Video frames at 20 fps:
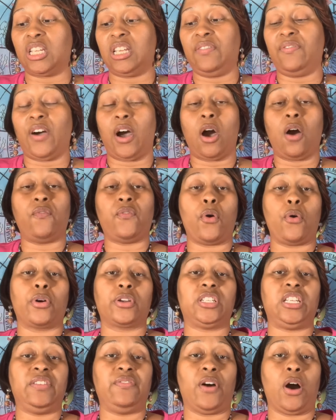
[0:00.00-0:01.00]
evolve or
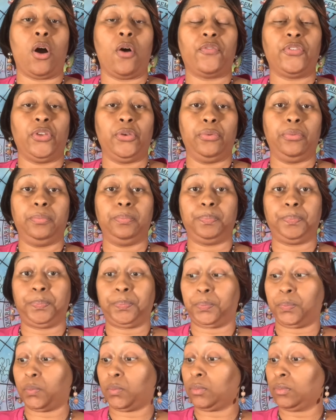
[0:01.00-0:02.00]
devolve you?
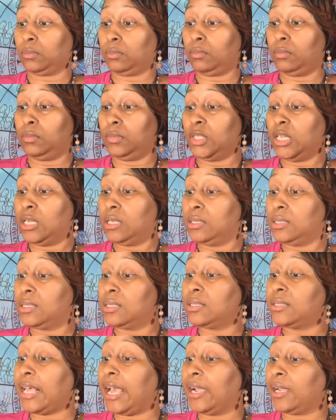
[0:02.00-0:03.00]

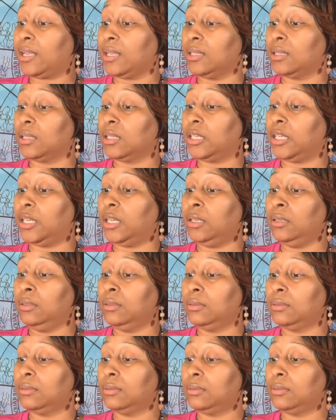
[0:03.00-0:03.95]
Secondly,